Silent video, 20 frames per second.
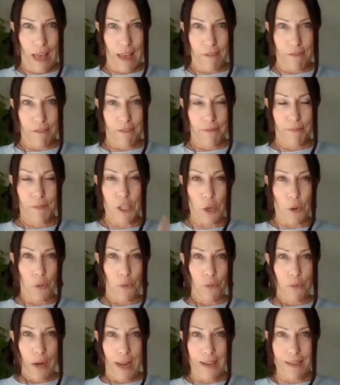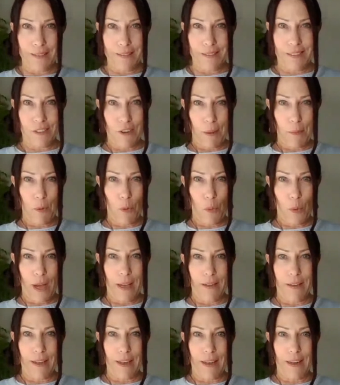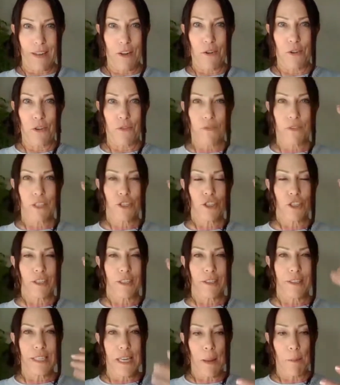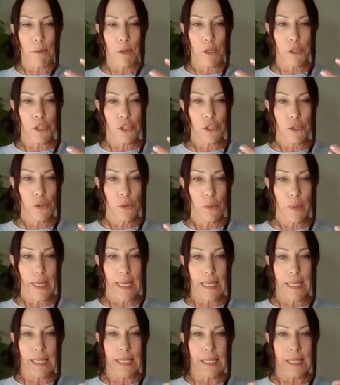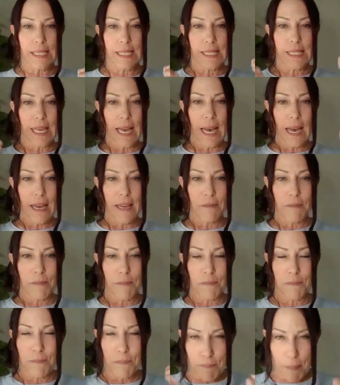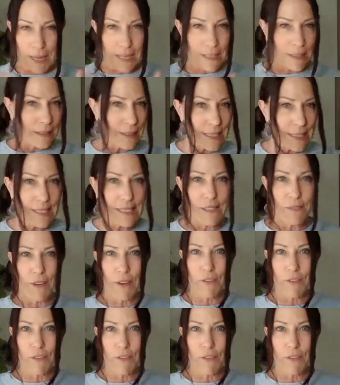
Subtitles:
life. So, right. So number 1, you got to know your vision. Number 2, it's make a list of